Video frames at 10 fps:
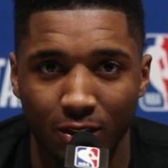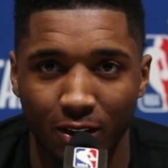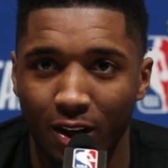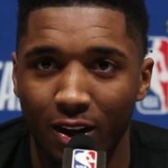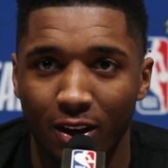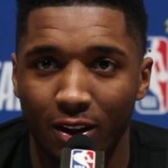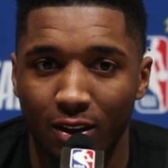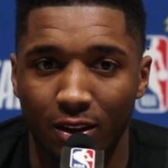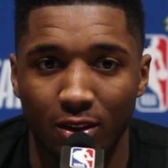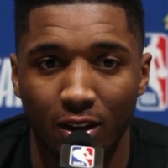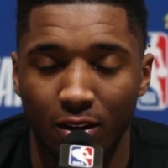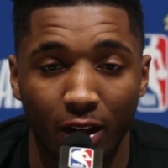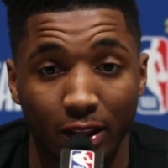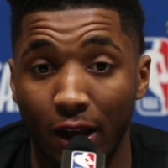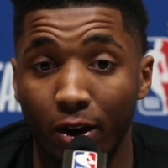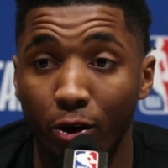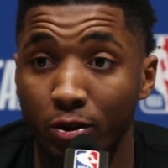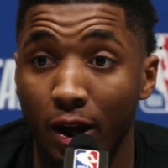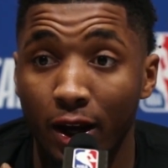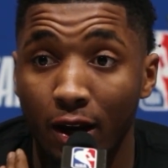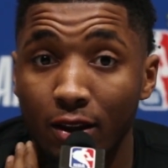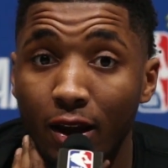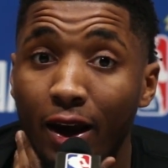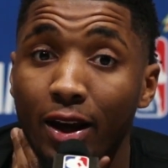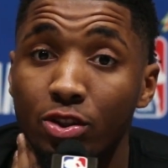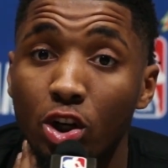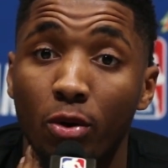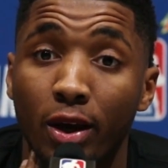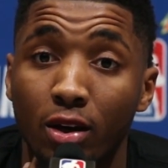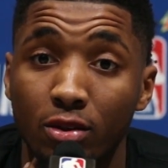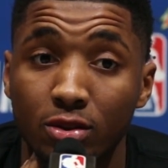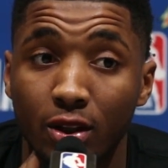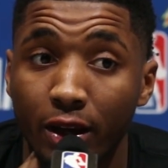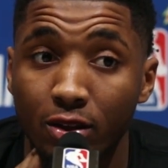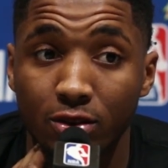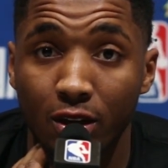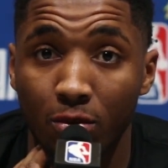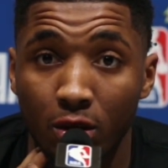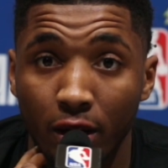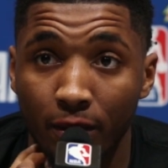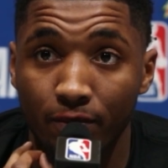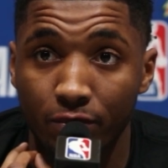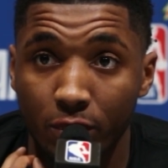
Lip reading: And then like that whole night, I had Joe Ingles like just tell me like,